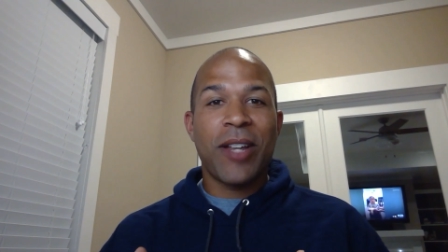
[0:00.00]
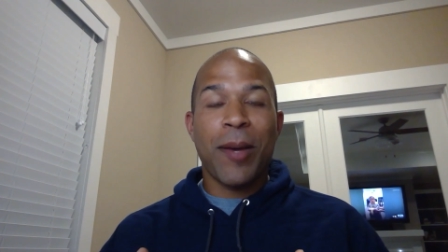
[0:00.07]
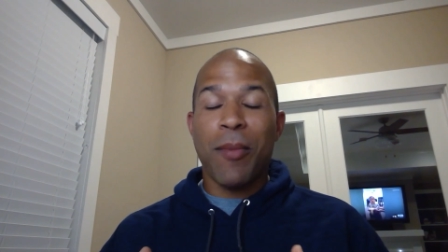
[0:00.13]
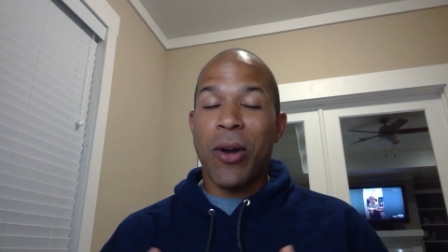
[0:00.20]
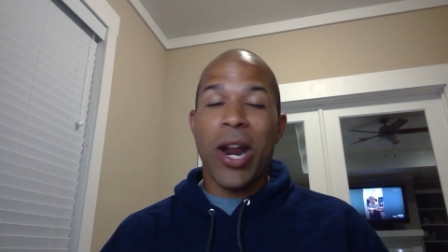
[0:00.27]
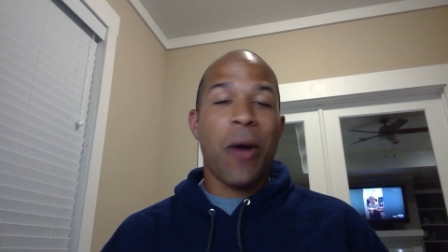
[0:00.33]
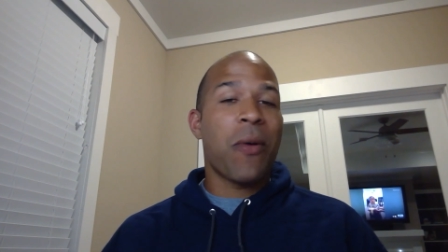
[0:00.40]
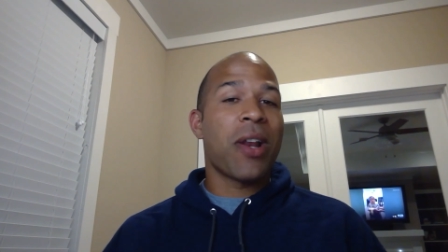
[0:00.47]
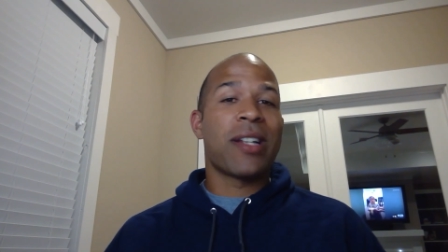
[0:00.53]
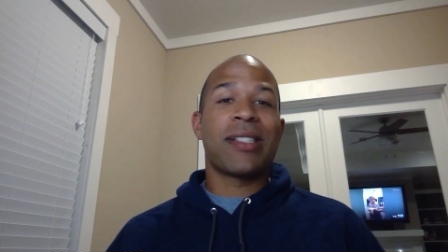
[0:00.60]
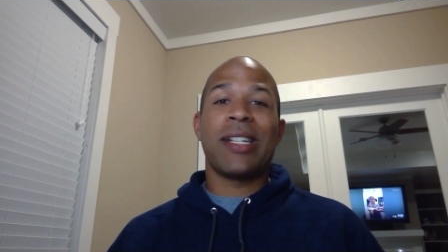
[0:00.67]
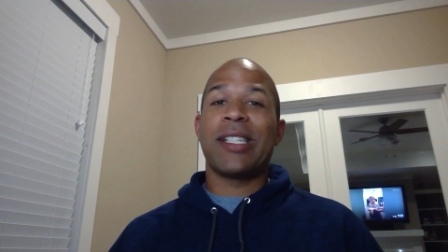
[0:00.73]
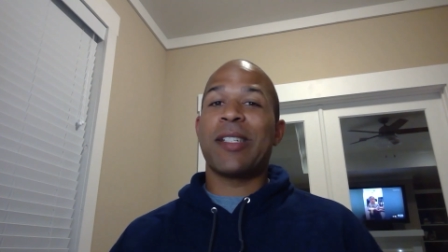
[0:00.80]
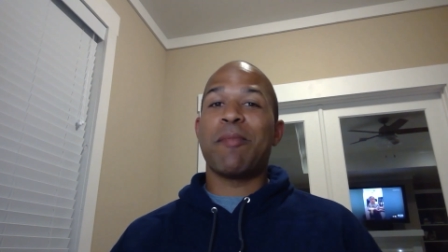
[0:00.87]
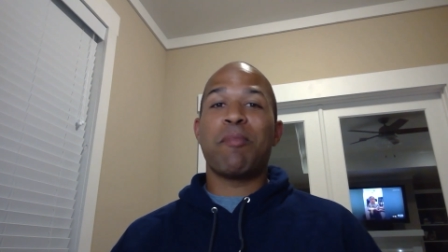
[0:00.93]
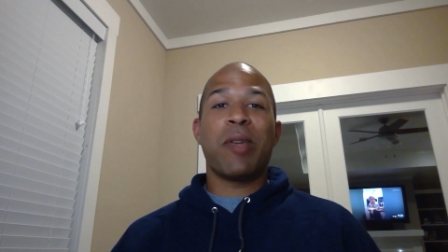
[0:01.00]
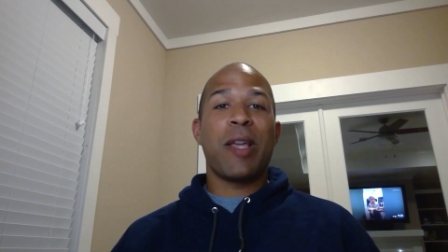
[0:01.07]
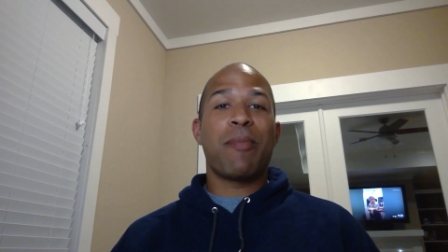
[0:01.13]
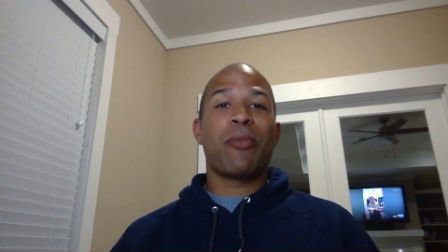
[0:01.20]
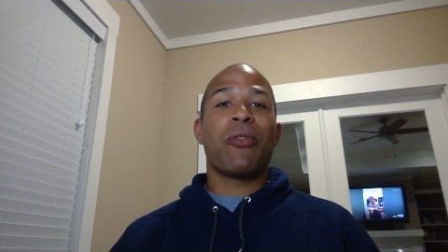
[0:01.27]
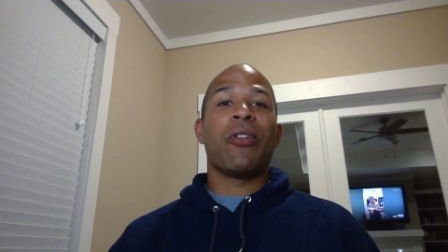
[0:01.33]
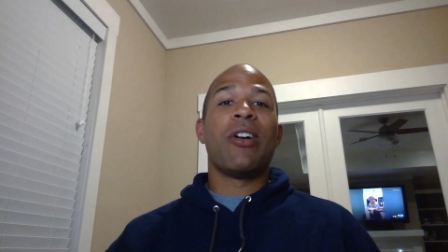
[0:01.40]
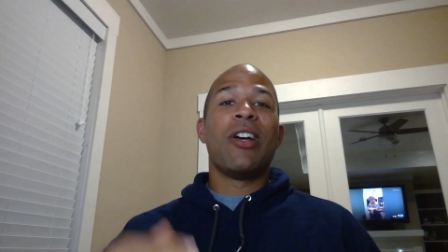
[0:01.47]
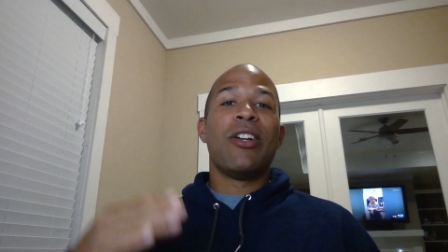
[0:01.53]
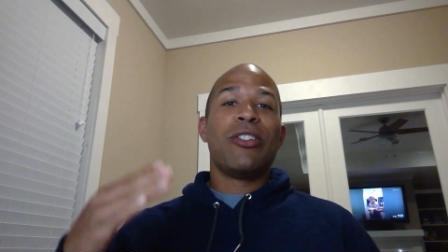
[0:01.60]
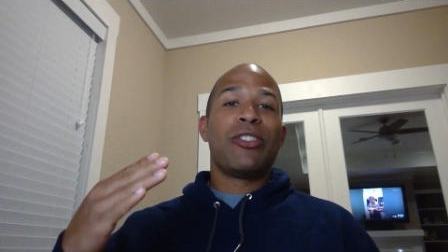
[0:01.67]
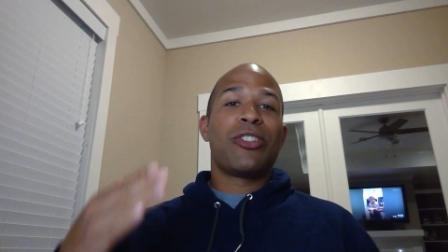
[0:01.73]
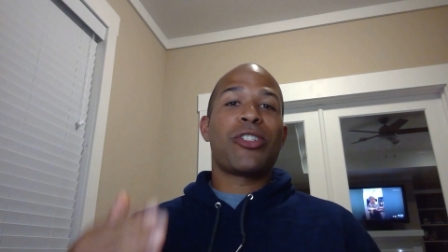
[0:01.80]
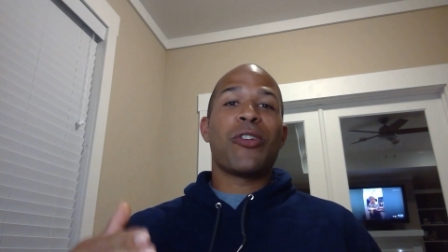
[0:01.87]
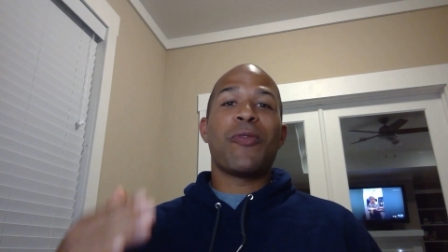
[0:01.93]
come on, I want to see some people
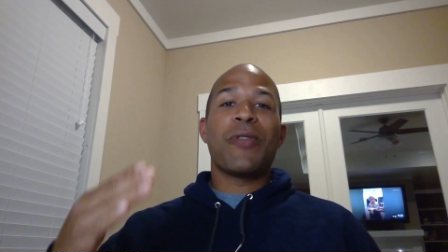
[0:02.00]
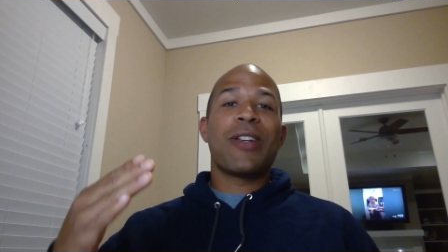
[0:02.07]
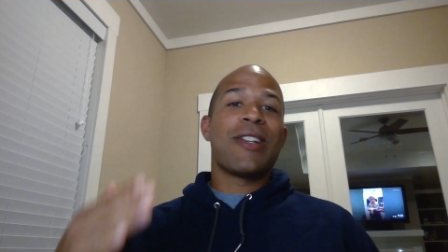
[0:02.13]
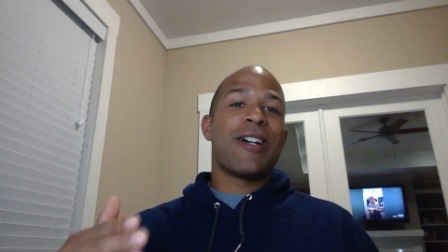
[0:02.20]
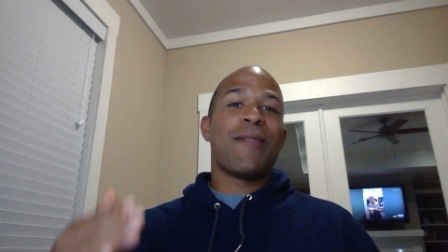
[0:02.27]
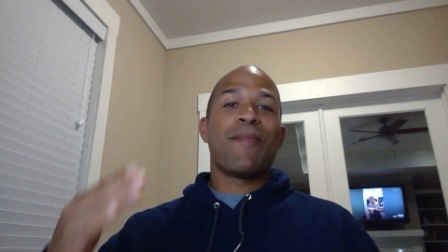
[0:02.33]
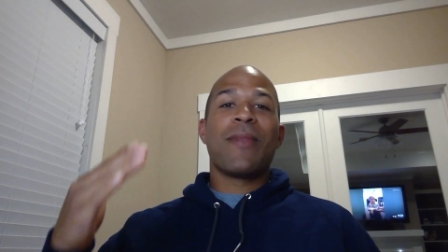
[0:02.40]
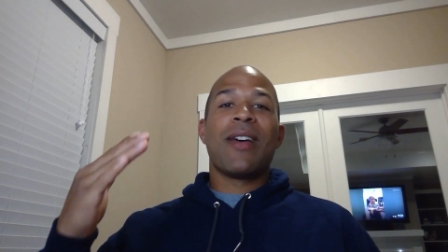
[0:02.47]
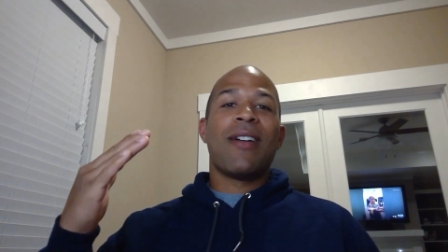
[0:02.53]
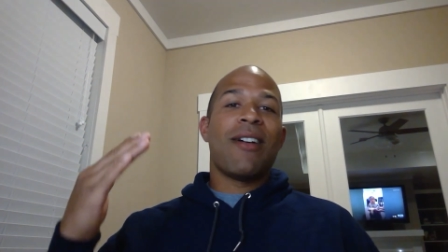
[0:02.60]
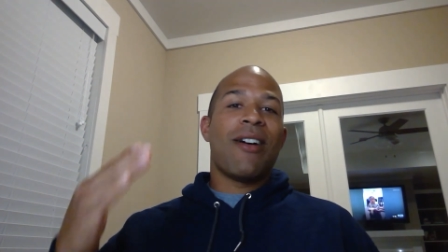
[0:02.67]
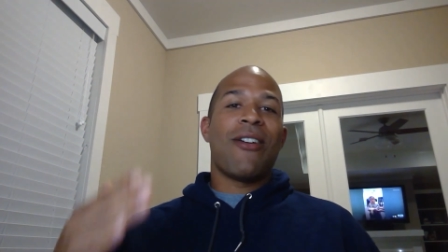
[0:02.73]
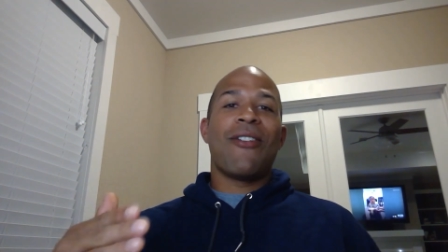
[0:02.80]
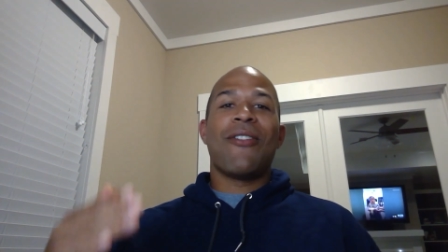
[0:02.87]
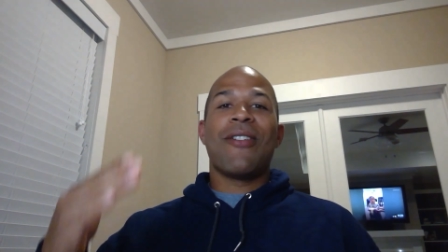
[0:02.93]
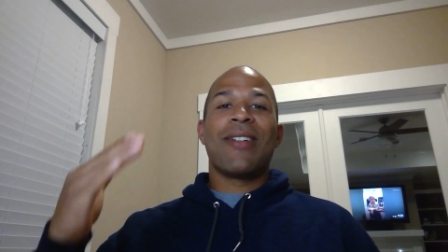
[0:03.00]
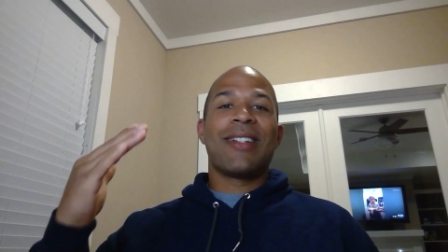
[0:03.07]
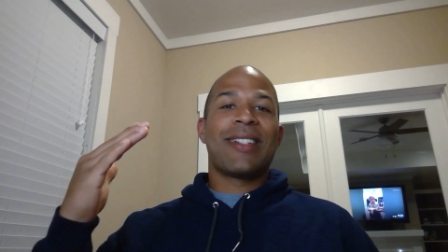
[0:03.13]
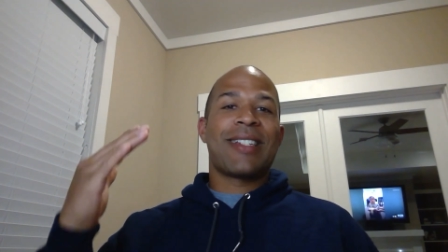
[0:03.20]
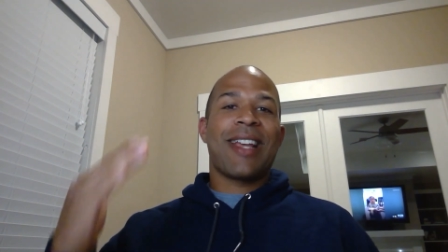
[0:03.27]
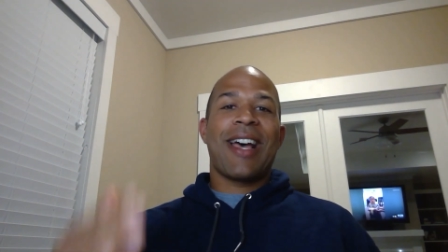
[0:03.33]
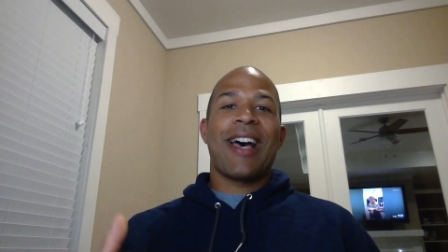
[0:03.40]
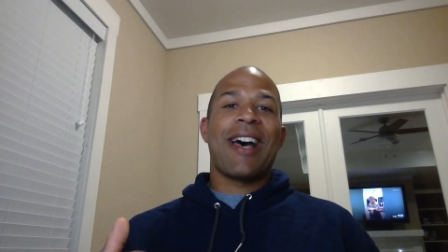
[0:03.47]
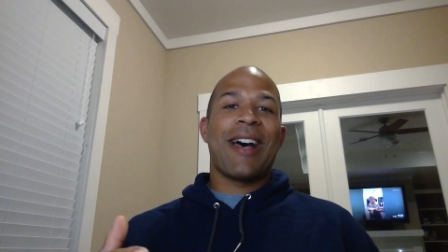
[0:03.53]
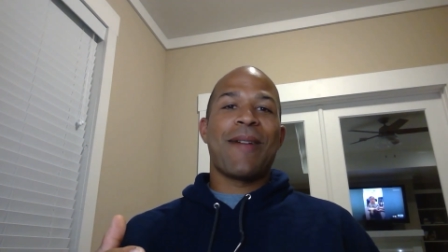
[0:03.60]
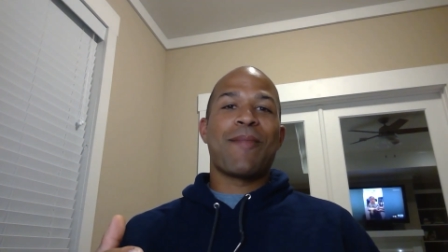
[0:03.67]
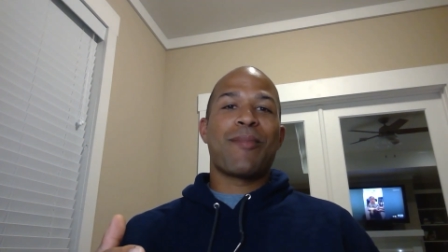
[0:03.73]
showing up on time.